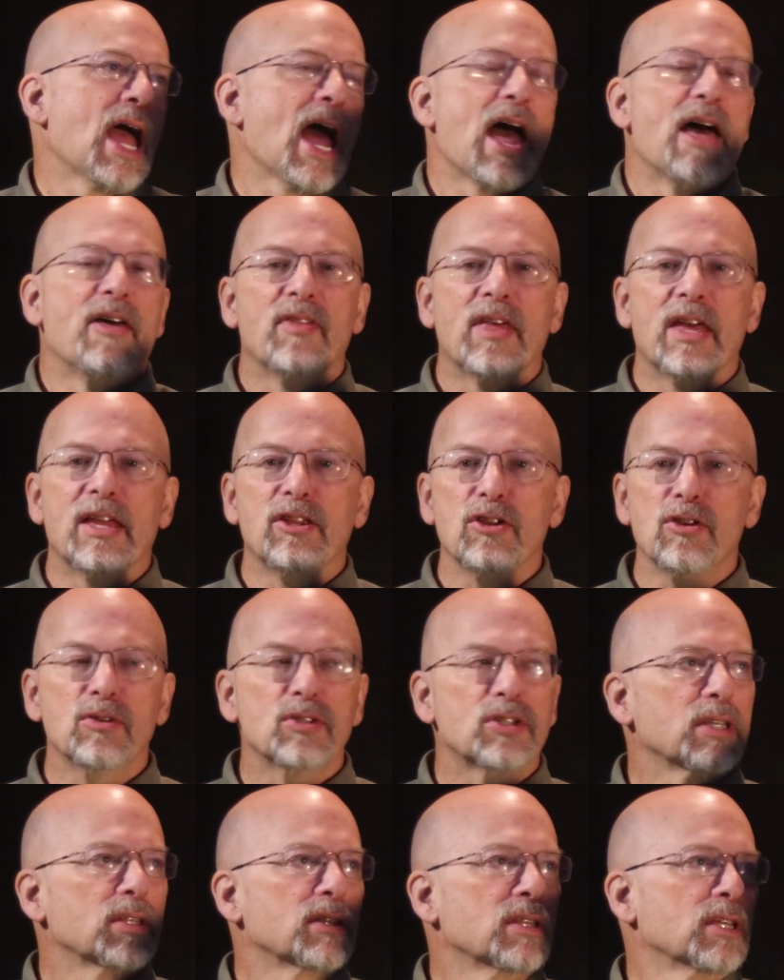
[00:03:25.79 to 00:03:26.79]
and then
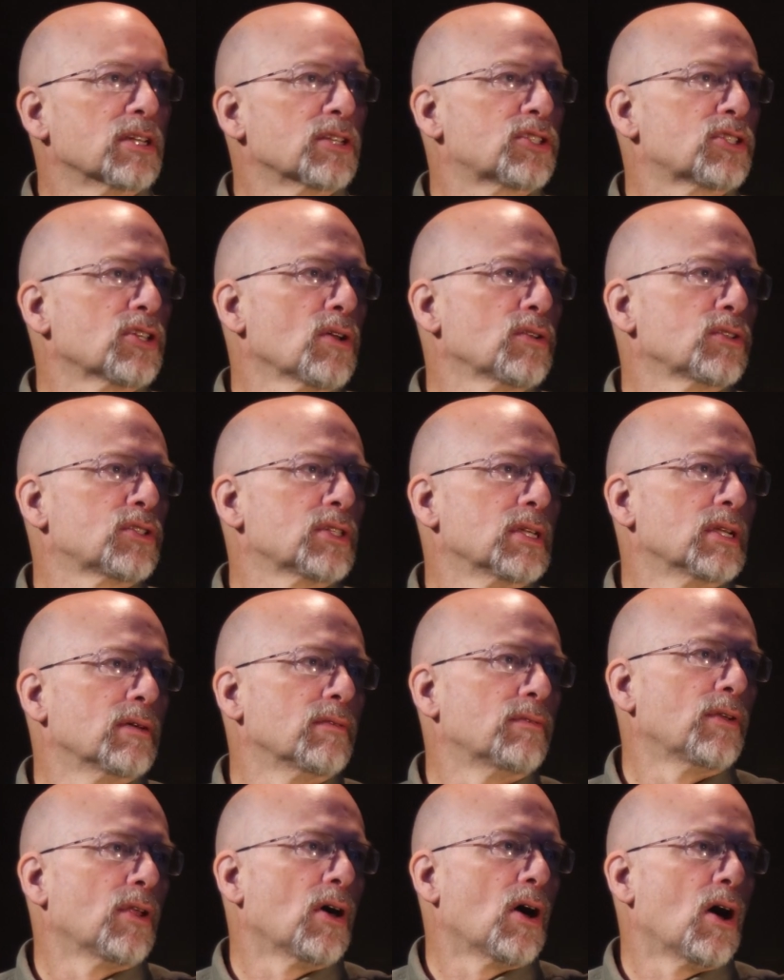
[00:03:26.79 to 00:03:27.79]
using the
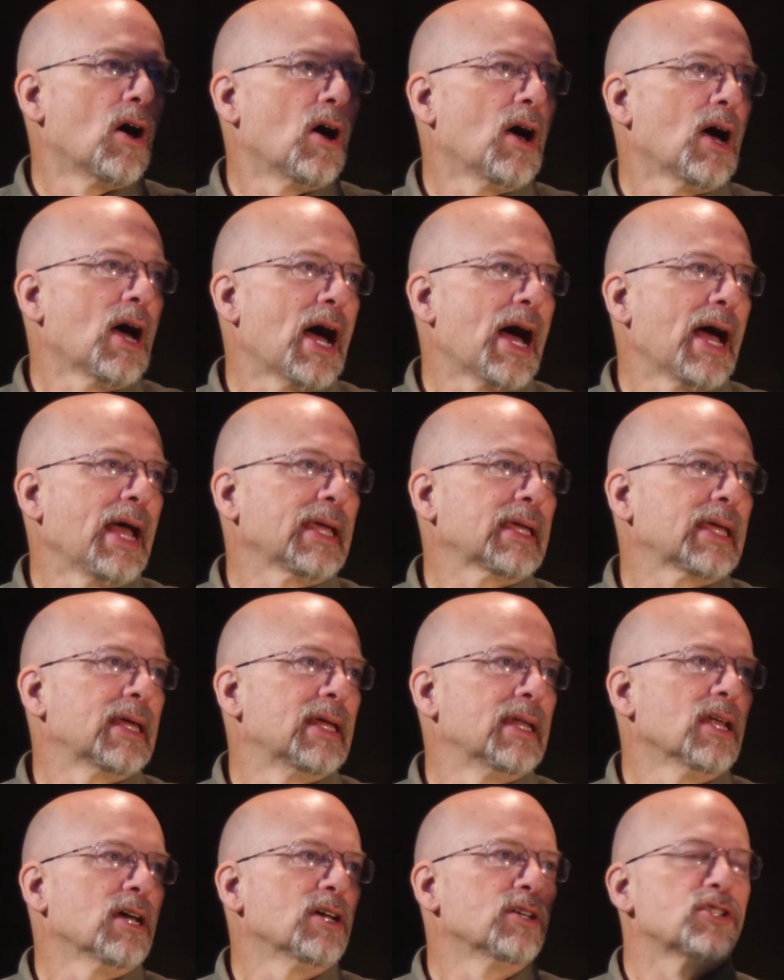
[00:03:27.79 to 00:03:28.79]
associative law, I
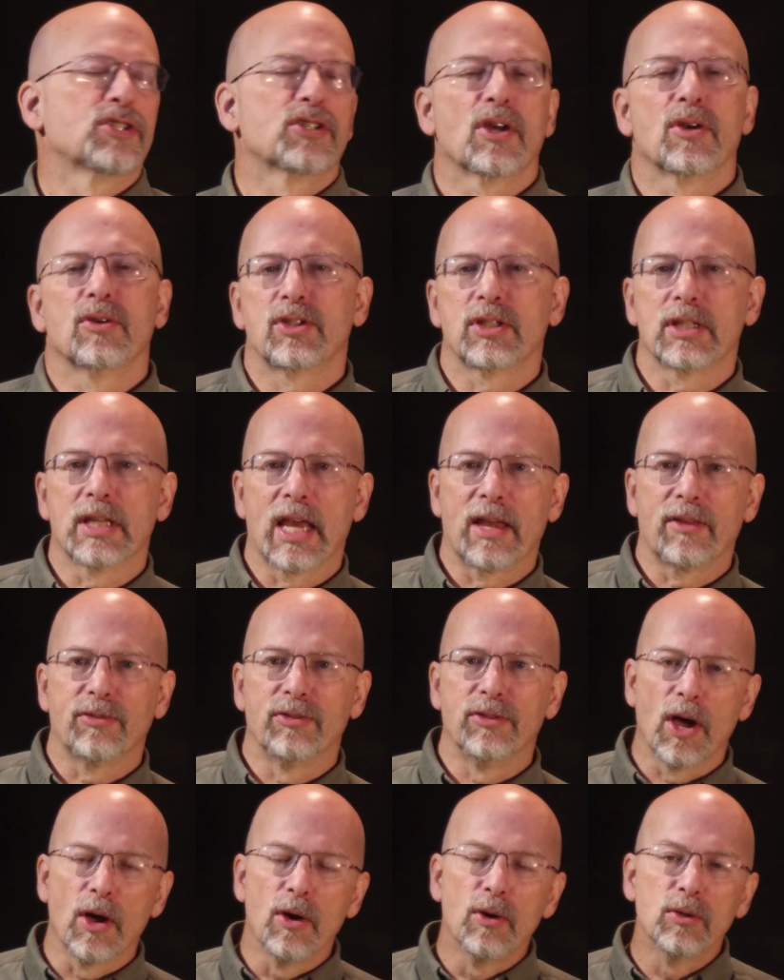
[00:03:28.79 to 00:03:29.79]
can associate
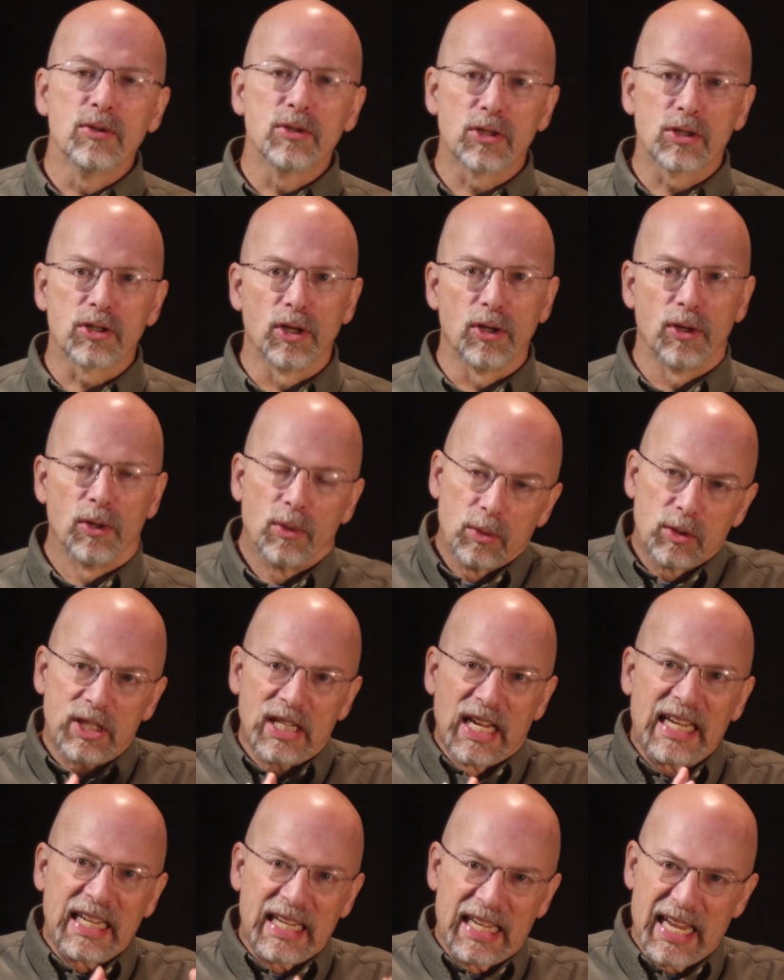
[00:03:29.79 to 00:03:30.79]
those two
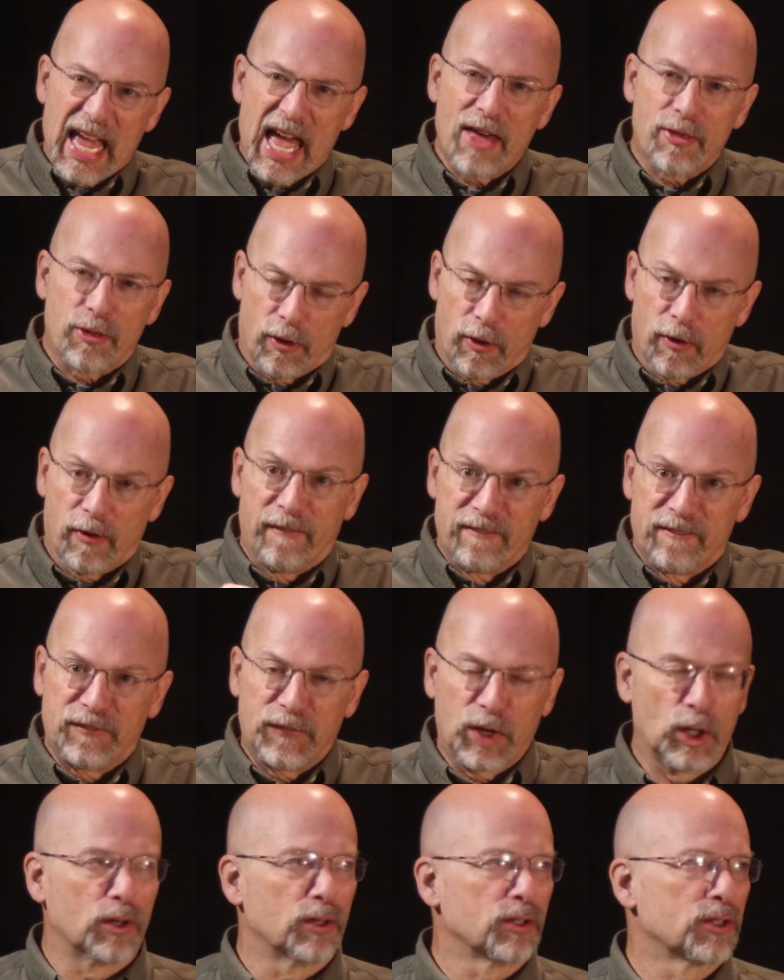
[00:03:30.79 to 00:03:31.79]
together
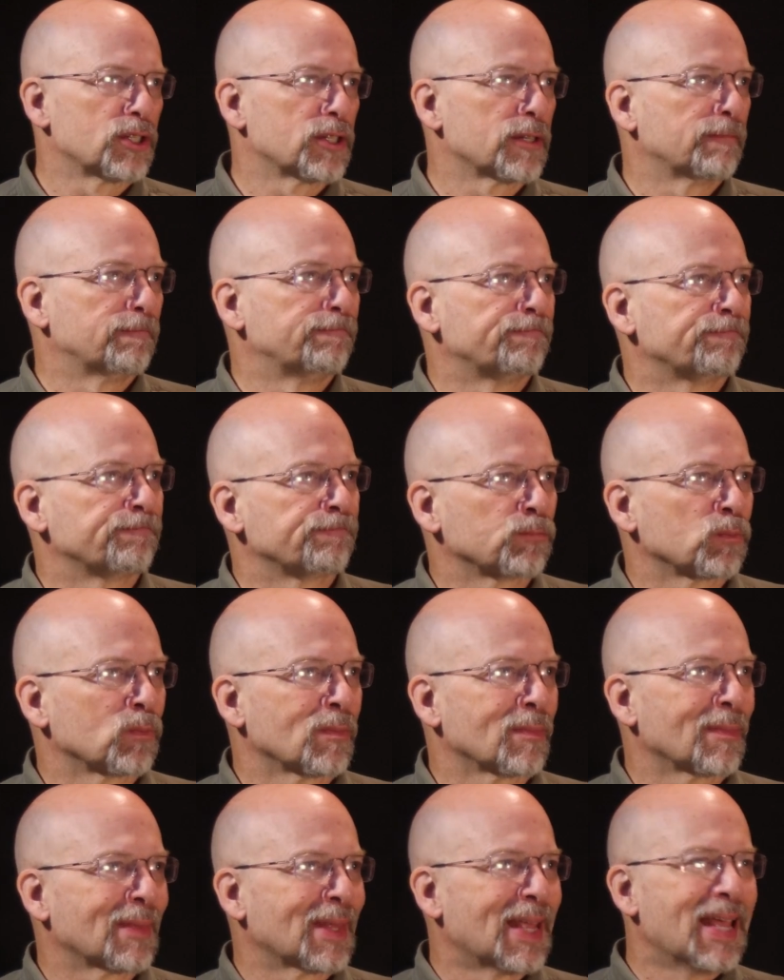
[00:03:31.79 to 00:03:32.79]
first.
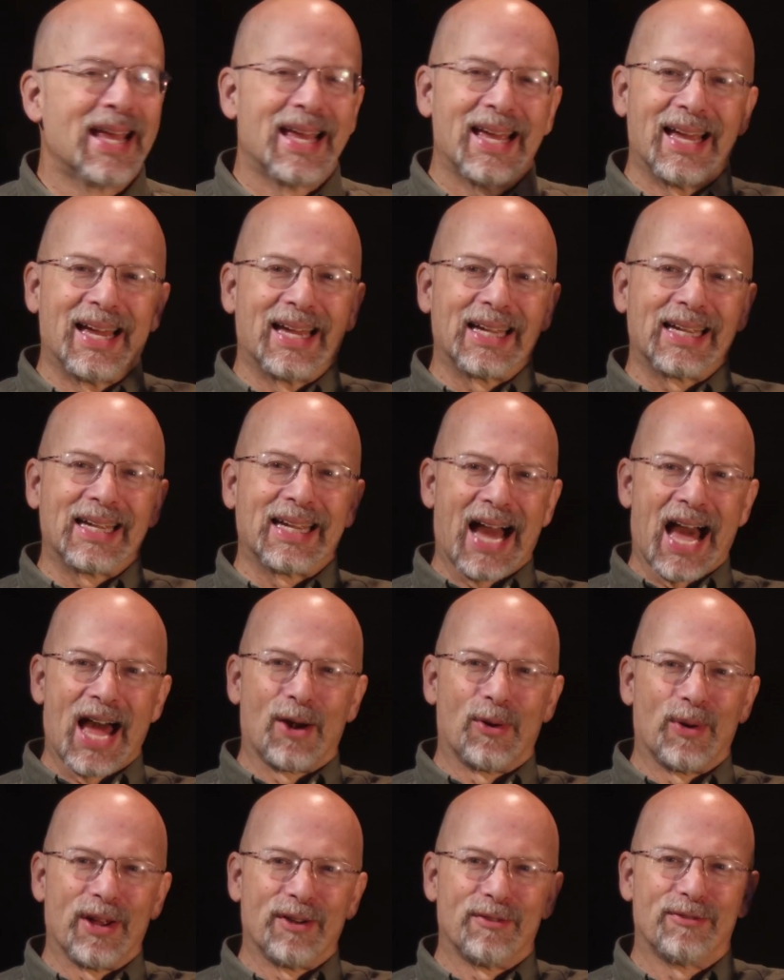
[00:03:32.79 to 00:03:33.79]

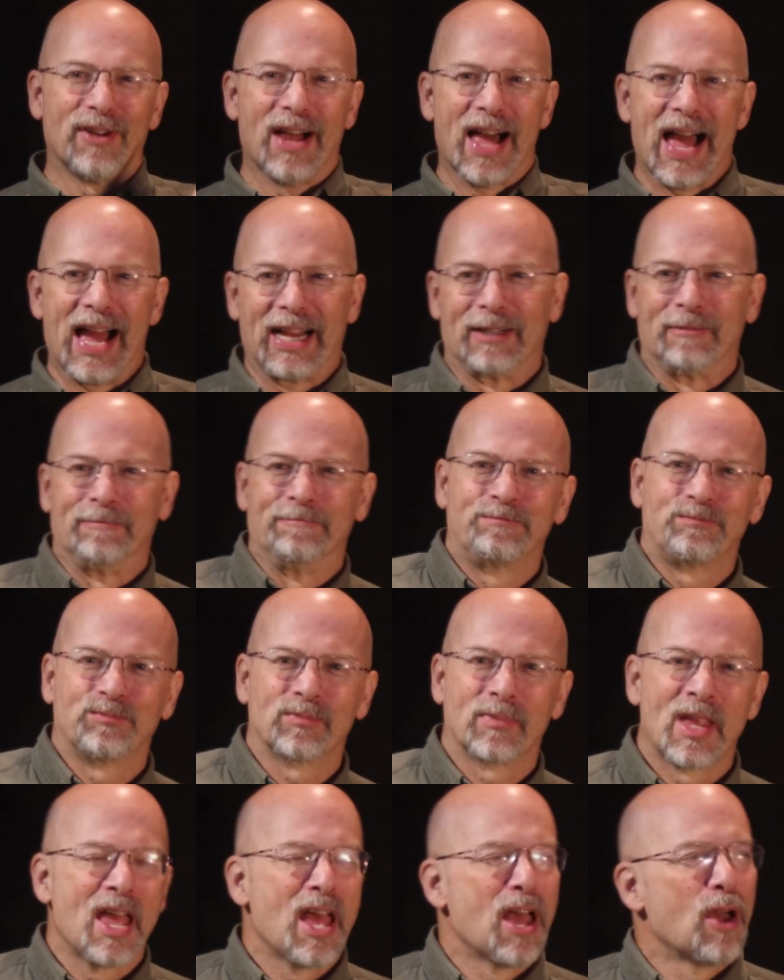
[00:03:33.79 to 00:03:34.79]
Got a red flag.
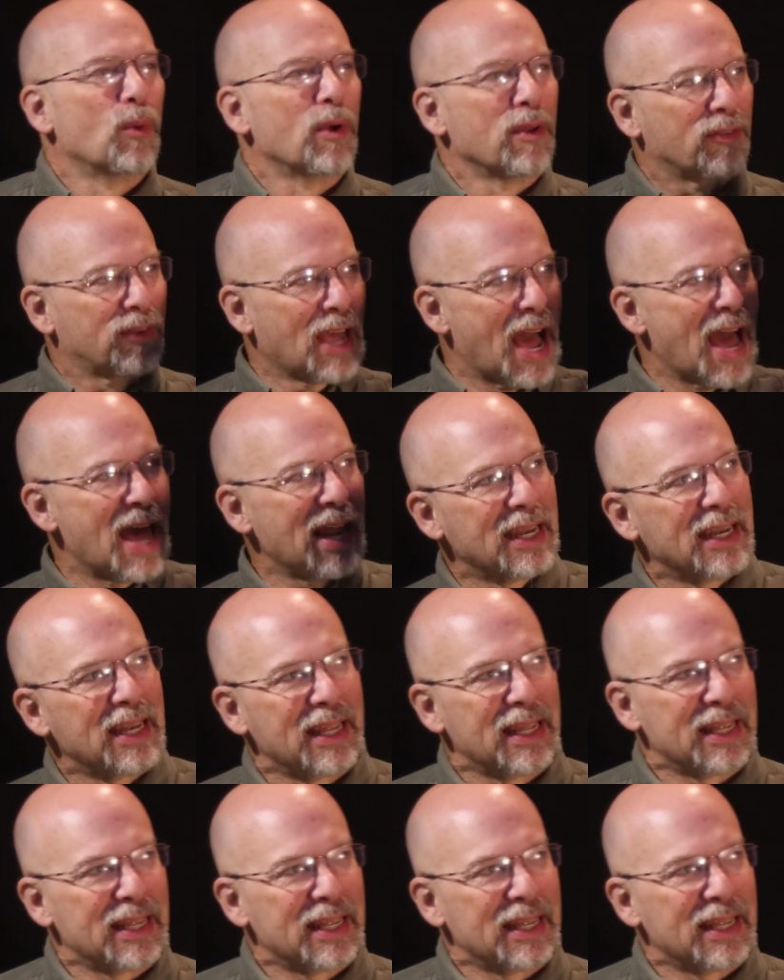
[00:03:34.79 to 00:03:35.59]
We've got